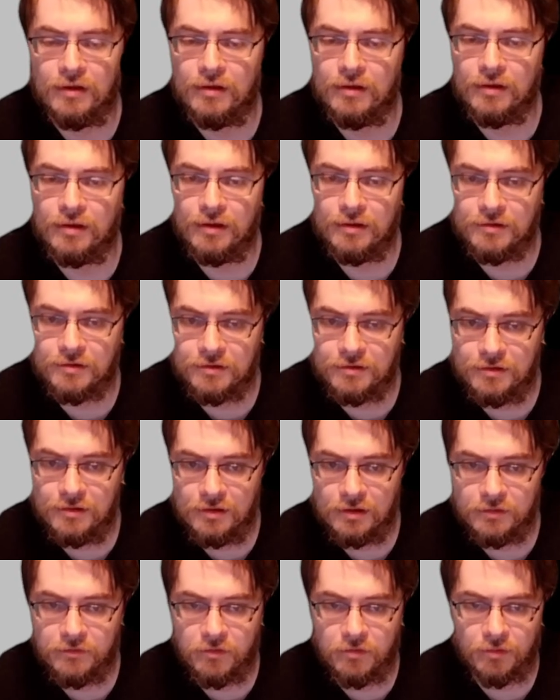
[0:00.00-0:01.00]
and sea
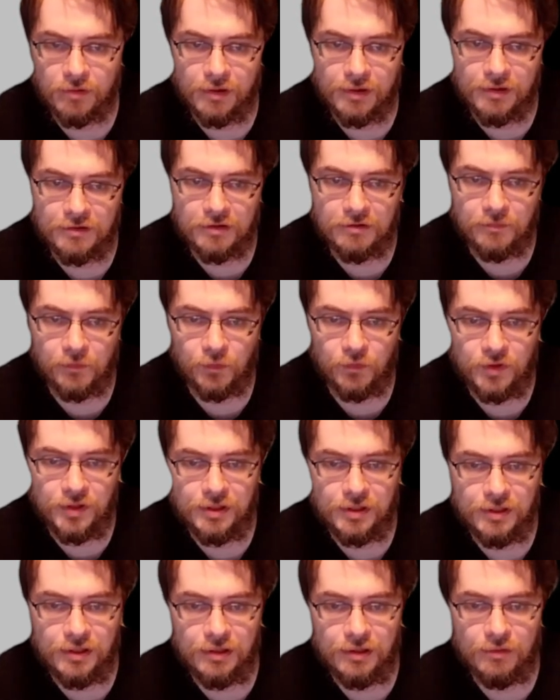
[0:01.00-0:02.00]
level rise as marine
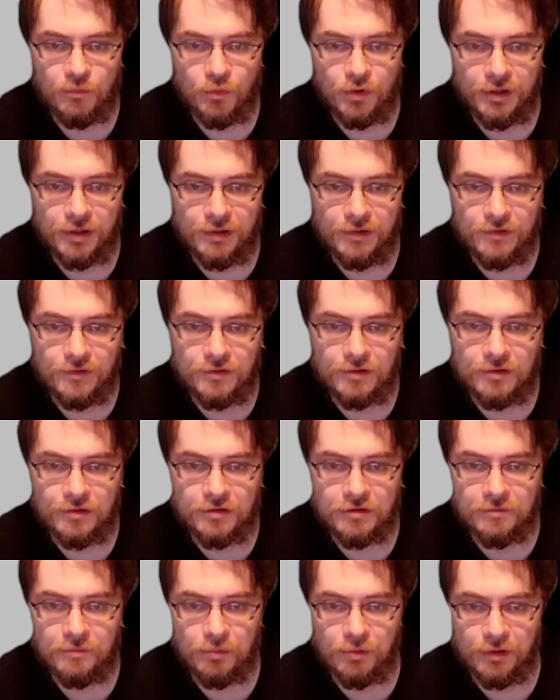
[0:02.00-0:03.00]
heat waves
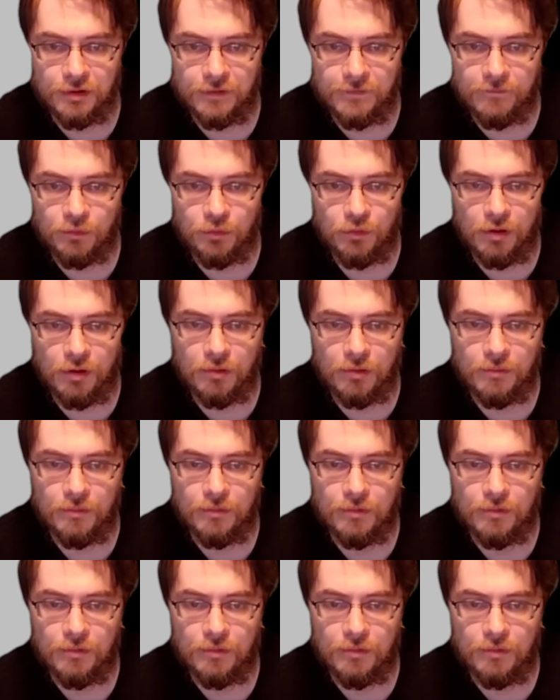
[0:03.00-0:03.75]
spread throughout